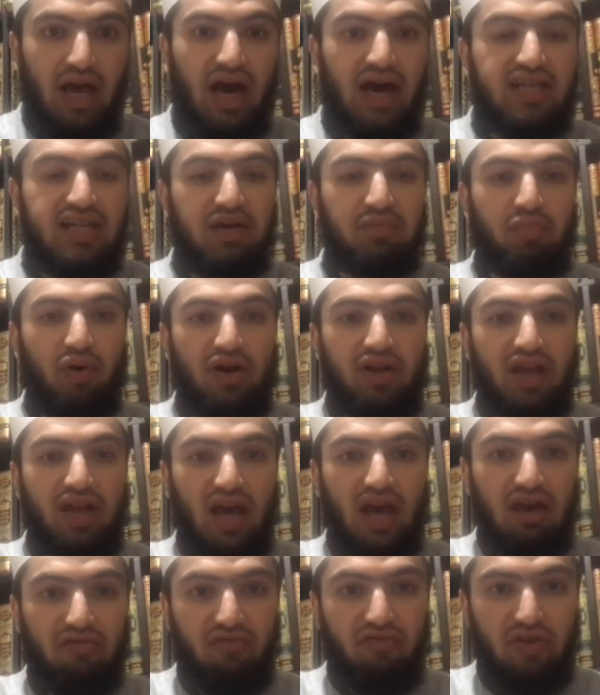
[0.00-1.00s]
and upon
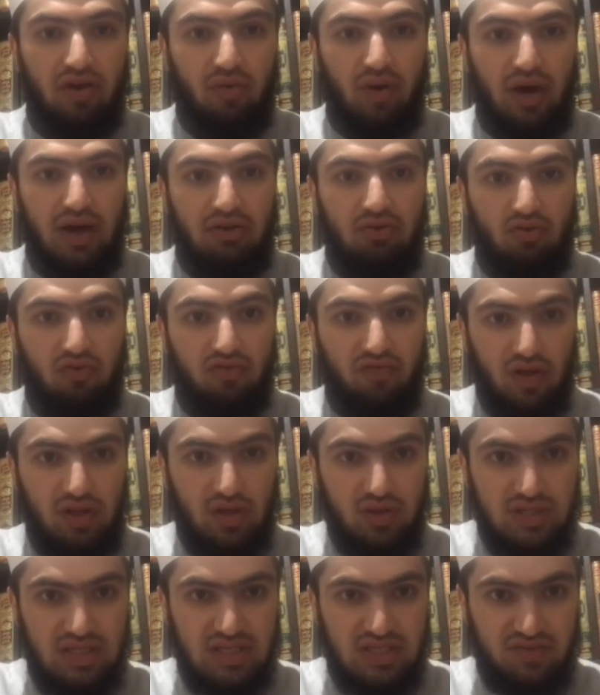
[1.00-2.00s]
everyone who
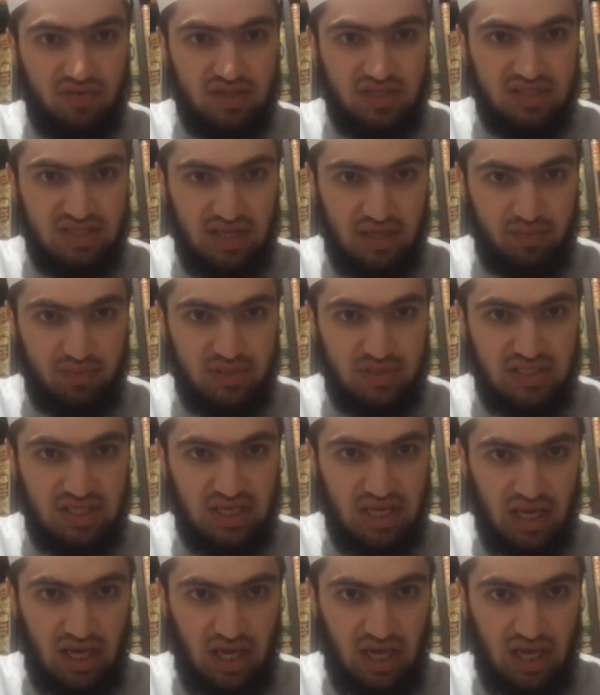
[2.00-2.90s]
follows his footsteps